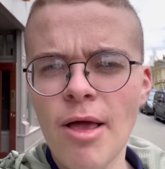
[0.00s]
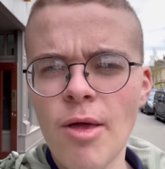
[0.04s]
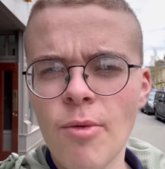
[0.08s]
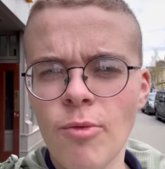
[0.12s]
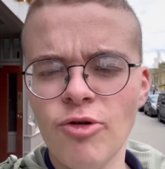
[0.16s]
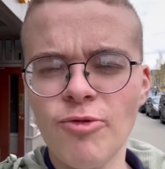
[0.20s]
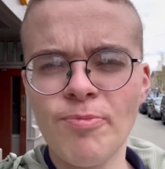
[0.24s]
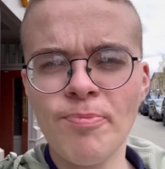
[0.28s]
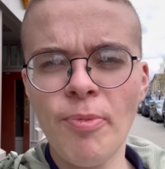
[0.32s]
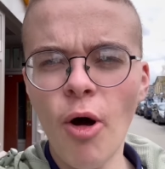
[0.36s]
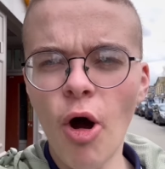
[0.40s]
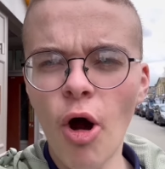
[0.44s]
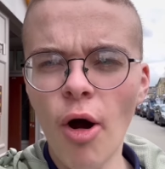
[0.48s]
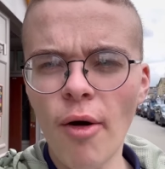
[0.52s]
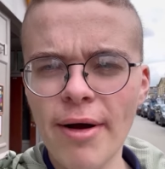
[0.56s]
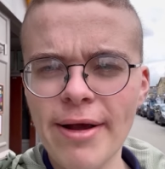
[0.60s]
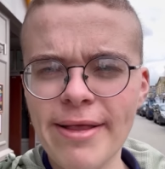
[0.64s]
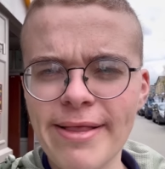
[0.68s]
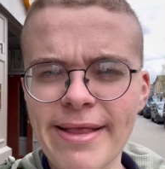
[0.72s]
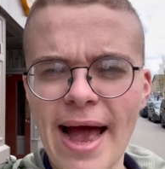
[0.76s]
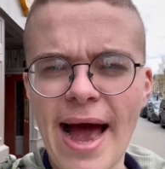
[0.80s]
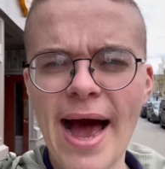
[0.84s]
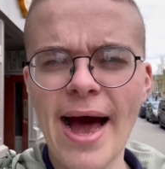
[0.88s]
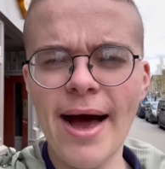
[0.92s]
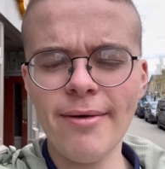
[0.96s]
Was pouring
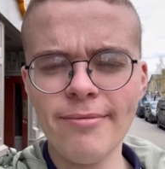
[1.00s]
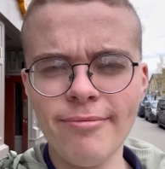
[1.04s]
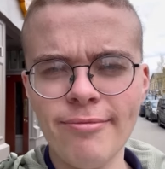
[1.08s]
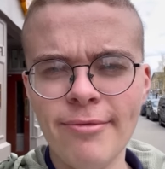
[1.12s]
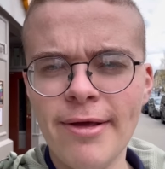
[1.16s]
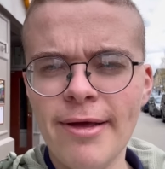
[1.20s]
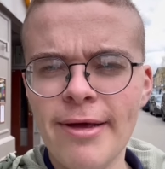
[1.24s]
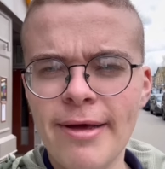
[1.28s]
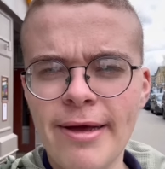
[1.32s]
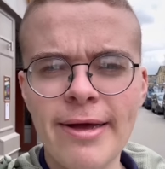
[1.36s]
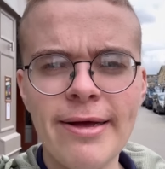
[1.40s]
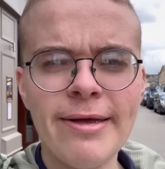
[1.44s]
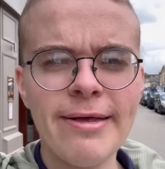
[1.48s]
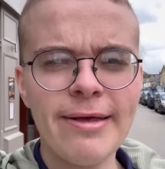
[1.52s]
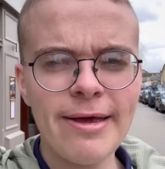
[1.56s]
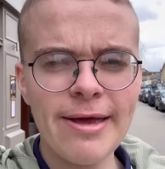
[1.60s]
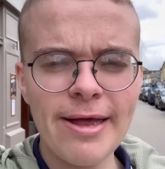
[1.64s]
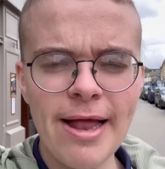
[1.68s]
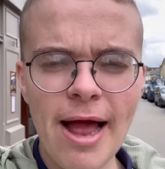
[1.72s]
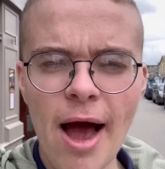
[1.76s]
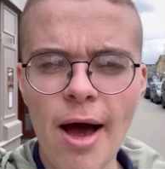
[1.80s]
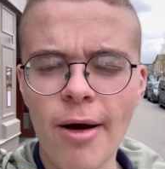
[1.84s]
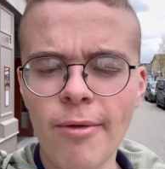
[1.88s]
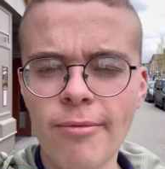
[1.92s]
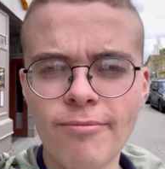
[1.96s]
down. You
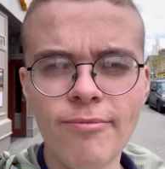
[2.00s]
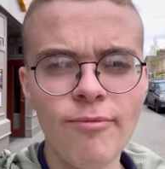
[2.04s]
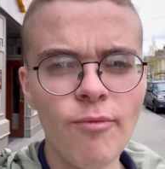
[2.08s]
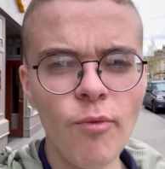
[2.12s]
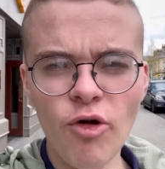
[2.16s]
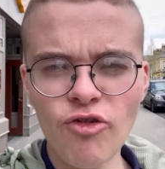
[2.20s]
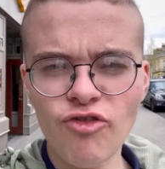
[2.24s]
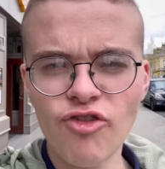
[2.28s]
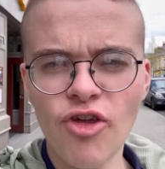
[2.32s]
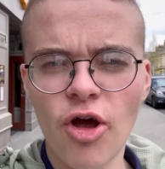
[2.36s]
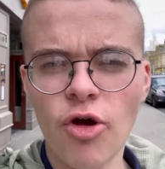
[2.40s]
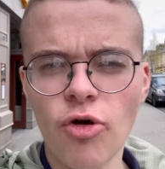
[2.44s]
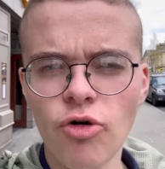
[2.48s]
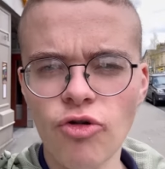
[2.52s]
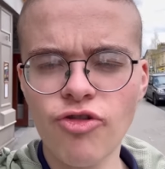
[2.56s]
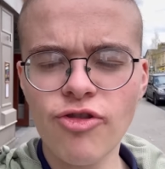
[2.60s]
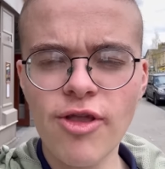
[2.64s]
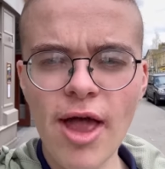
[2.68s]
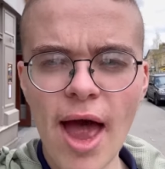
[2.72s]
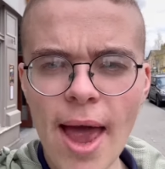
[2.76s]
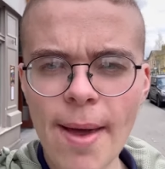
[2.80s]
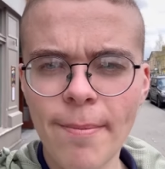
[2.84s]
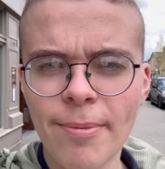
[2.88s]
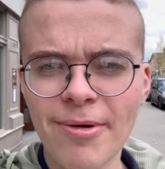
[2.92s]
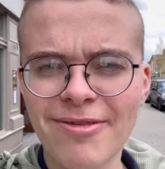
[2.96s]
know, wasn't a good
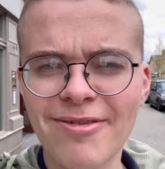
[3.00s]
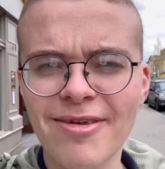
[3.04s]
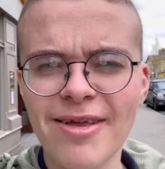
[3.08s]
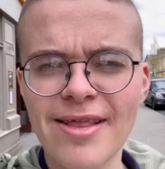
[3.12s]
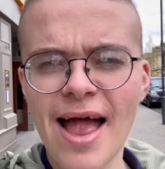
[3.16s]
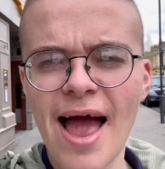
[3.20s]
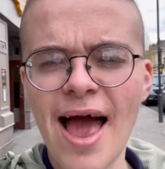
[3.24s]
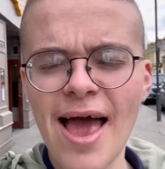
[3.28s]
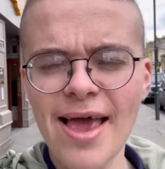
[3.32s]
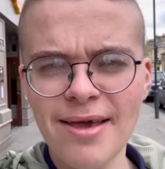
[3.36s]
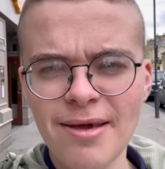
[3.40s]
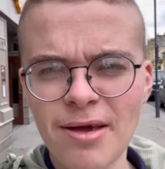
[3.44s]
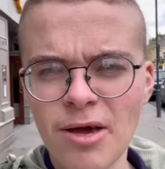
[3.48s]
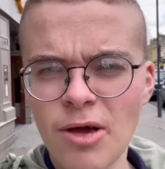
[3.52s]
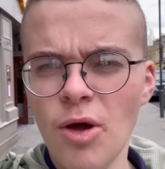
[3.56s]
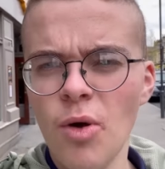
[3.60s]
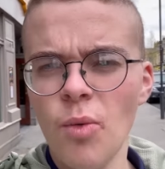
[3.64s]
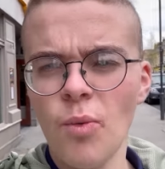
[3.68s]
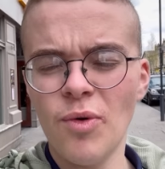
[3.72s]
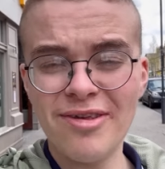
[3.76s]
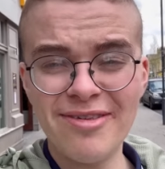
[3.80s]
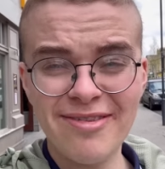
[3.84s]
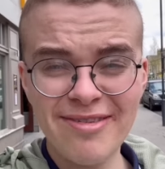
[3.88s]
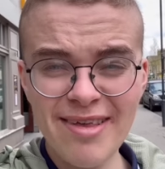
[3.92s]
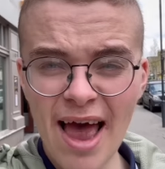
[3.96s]
day. But today,
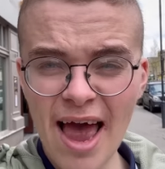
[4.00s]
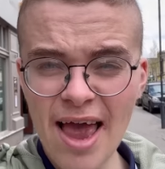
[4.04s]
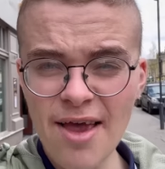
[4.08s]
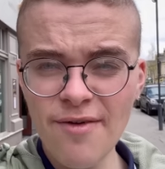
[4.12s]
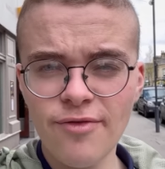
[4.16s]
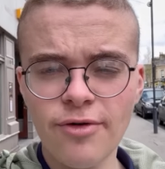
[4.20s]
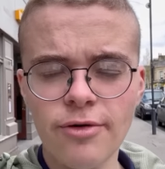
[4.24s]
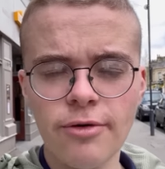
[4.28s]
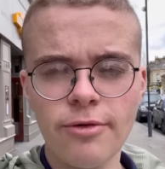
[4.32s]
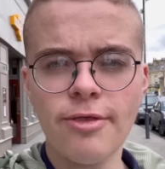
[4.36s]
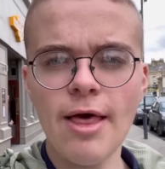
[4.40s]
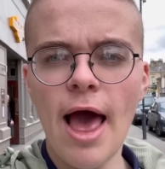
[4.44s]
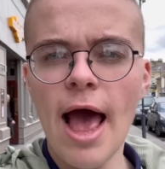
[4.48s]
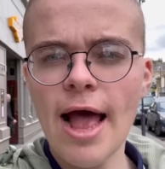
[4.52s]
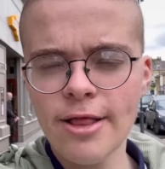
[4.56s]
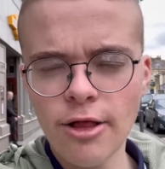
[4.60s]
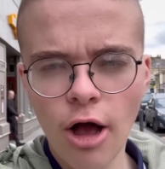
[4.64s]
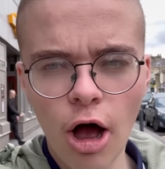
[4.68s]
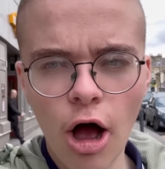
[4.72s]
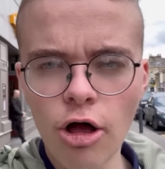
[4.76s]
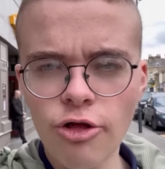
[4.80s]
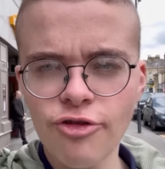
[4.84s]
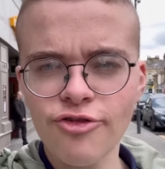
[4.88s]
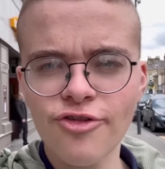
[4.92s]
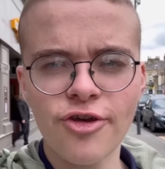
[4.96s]
we're safe. They're
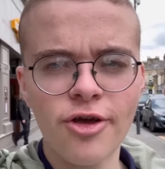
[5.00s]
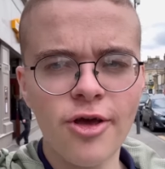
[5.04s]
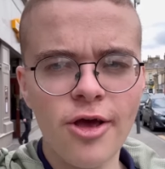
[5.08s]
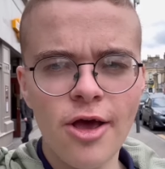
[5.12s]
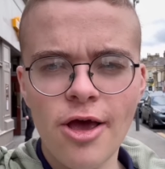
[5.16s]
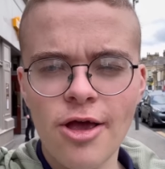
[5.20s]
not.